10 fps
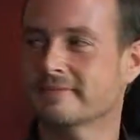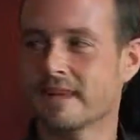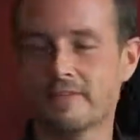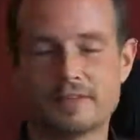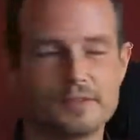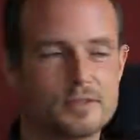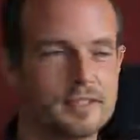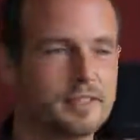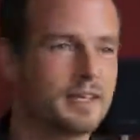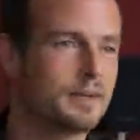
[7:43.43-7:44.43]
I haven't used
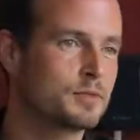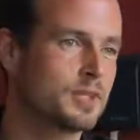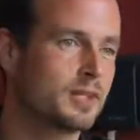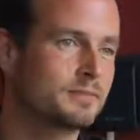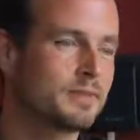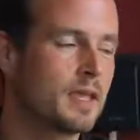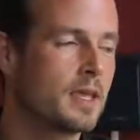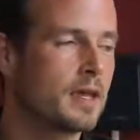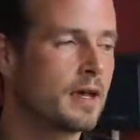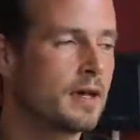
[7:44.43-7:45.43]
any names yet.
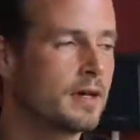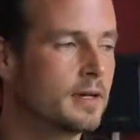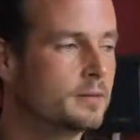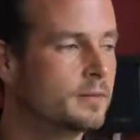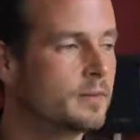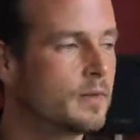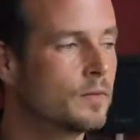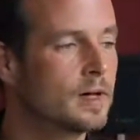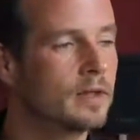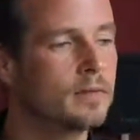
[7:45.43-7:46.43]

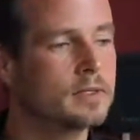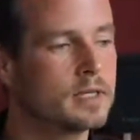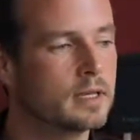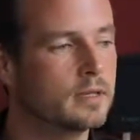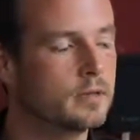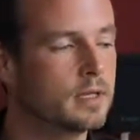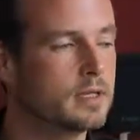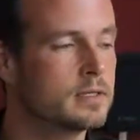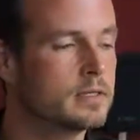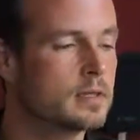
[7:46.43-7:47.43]
What I will tell you
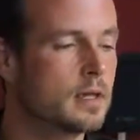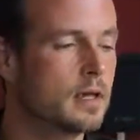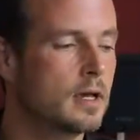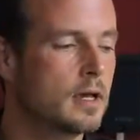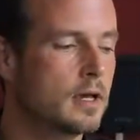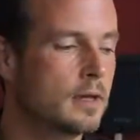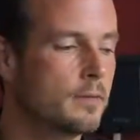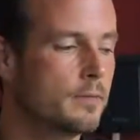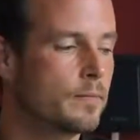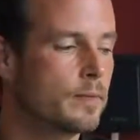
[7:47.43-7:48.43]
is
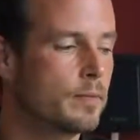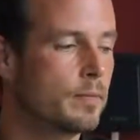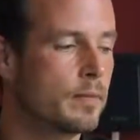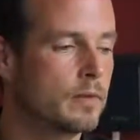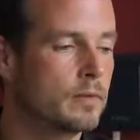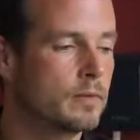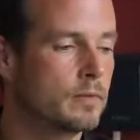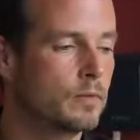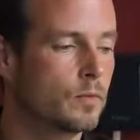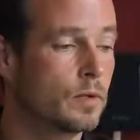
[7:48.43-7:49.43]

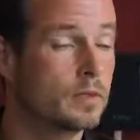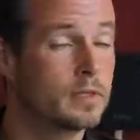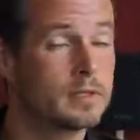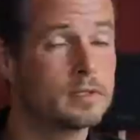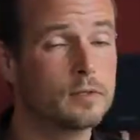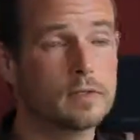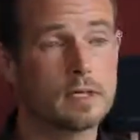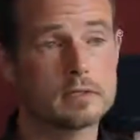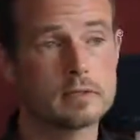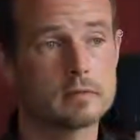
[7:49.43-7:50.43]
we're looking at 2
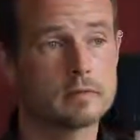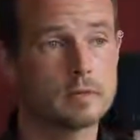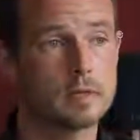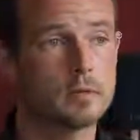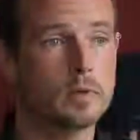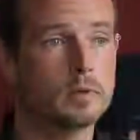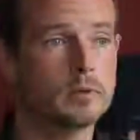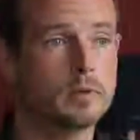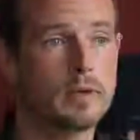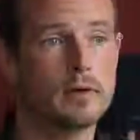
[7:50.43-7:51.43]
things for Rainbow.
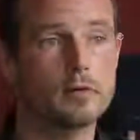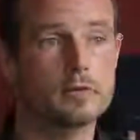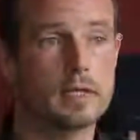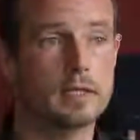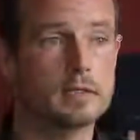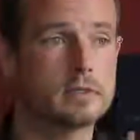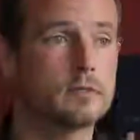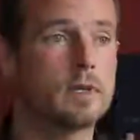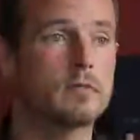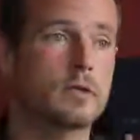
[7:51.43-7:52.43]
The power of silence.
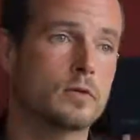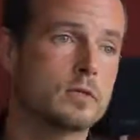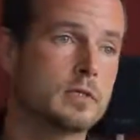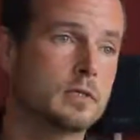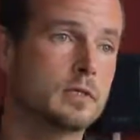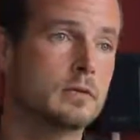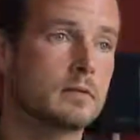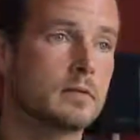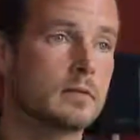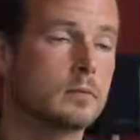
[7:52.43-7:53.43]
You may have noticed in
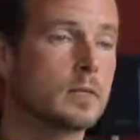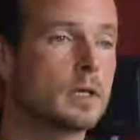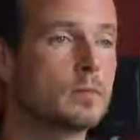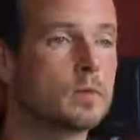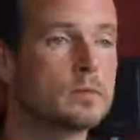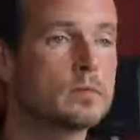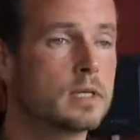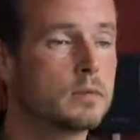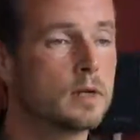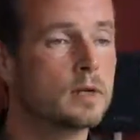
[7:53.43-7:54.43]
the playable
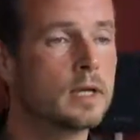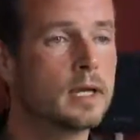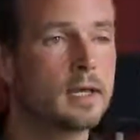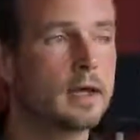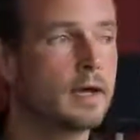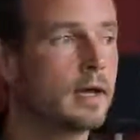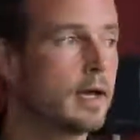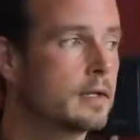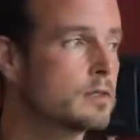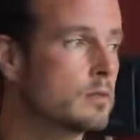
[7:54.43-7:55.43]
demo,
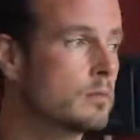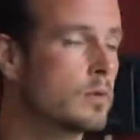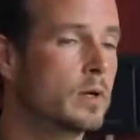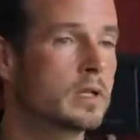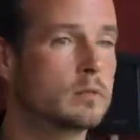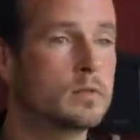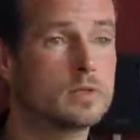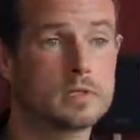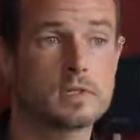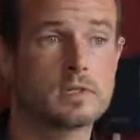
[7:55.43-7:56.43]
at a certain point the
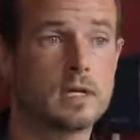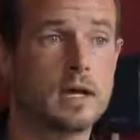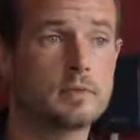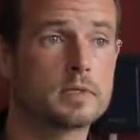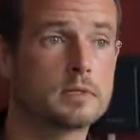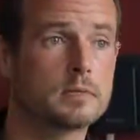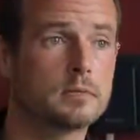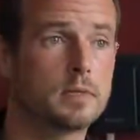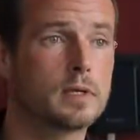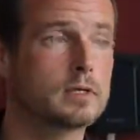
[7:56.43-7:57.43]
music just stops,
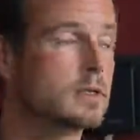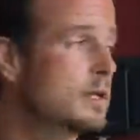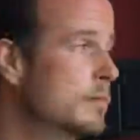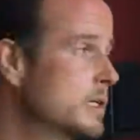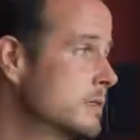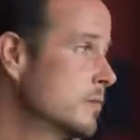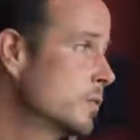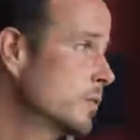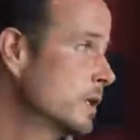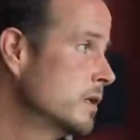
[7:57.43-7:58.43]
because that makes it
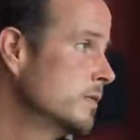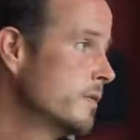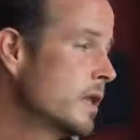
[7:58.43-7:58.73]
more real.